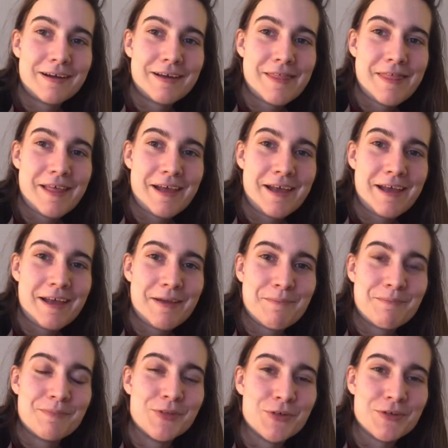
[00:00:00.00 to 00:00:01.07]
they
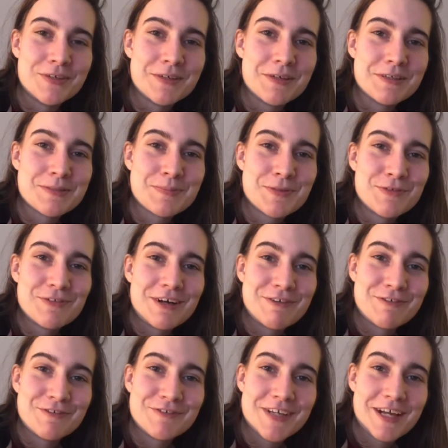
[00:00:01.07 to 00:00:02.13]
do a spoof off
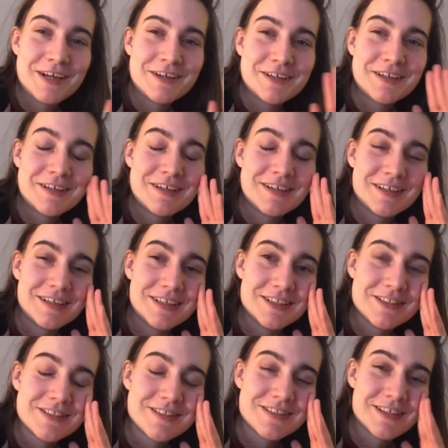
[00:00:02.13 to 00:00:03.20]
of Die Hard, and I
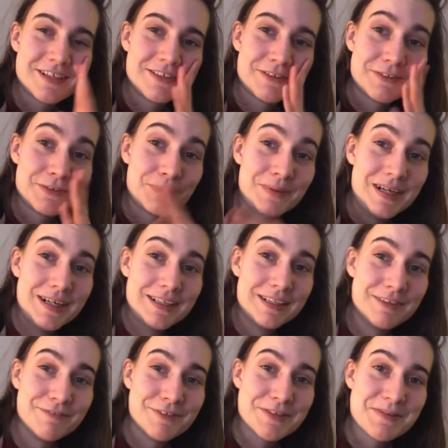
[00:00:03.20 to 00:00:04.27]
don't know why I
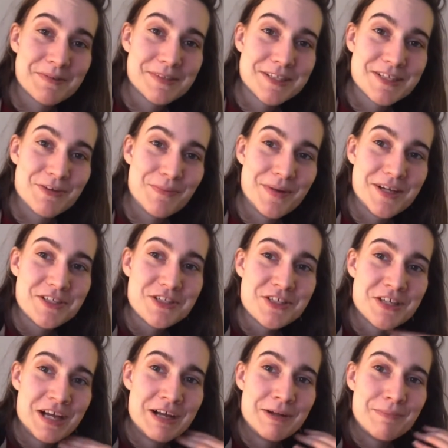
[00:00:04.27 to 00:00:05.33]
love this one so much,
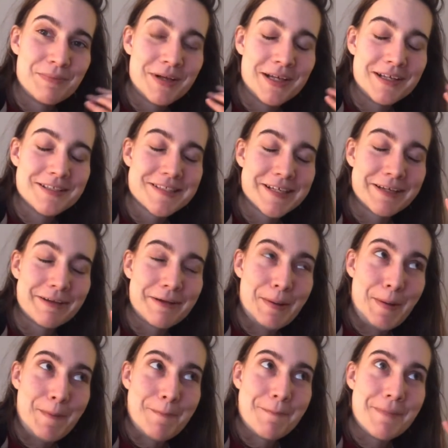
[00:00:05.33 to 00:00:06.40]
but it's like
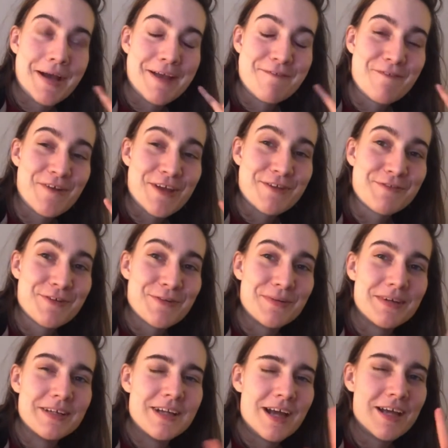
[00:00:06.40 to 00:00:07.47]
my favorite
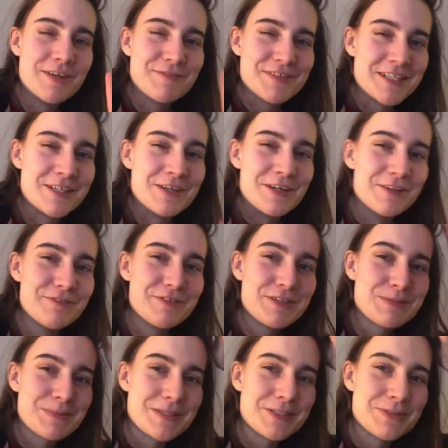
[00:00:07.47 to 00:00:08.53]
one. I have seen all of
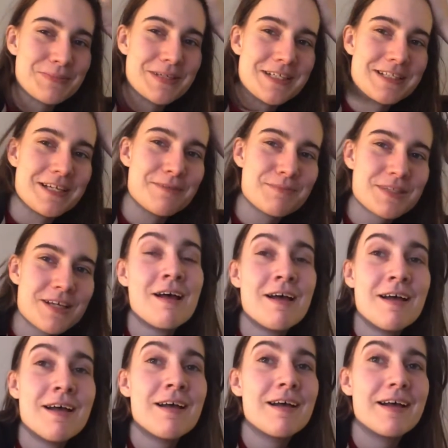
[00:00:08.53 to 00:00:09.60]
these way too many times,
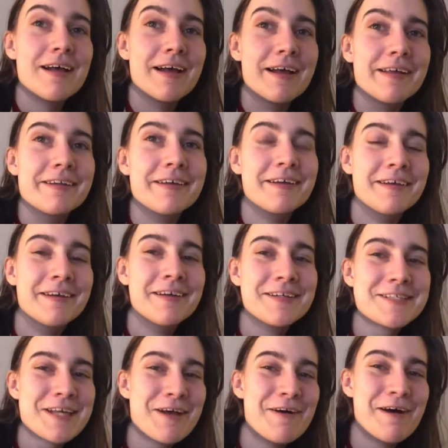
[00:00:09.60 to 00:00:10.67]
and
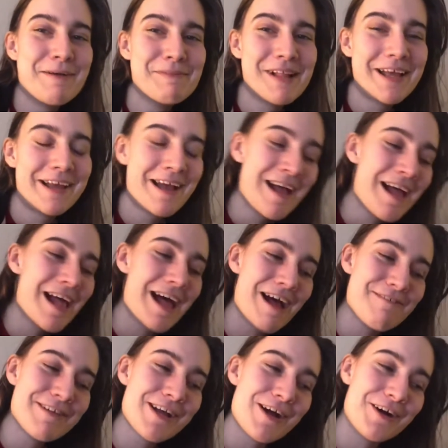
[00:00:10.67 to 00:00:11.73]
so I'm like
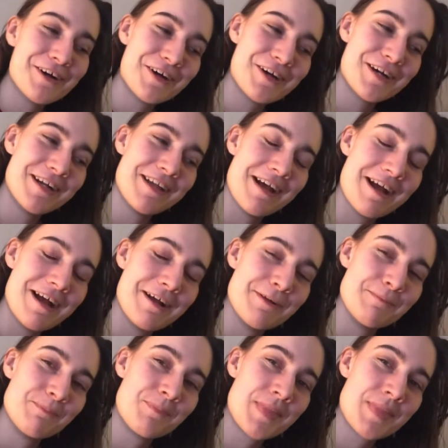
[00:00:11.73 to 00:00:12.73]
having a hard time